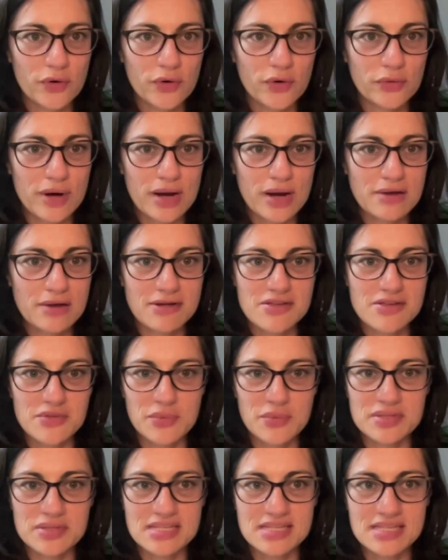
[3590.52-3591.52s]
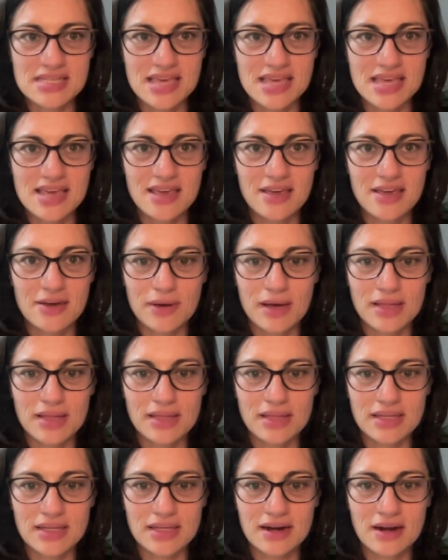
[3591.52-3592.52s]
great resources. Thank you,
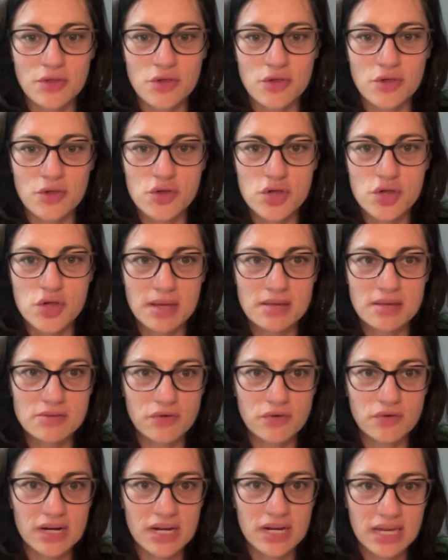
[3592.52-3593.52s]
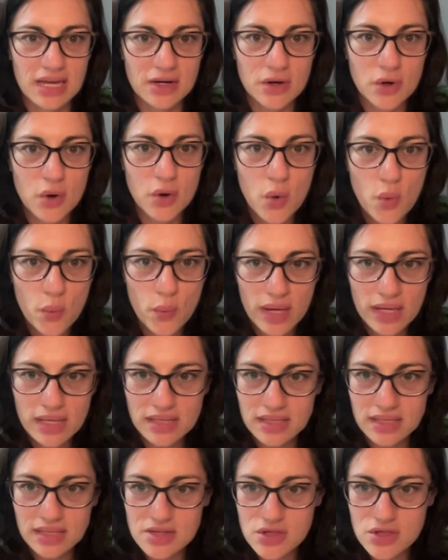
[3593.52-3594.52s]
Helen. I'll just share my screen again
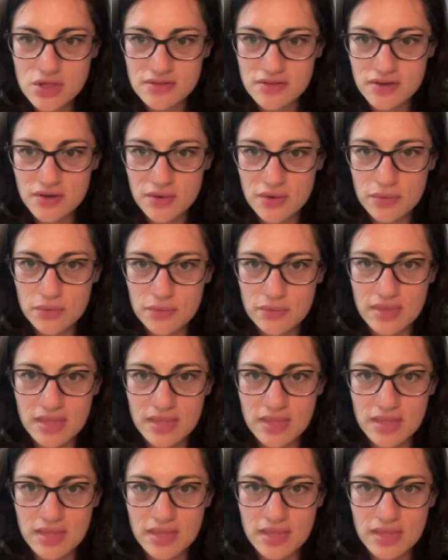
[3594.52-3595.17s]
quickly just to go through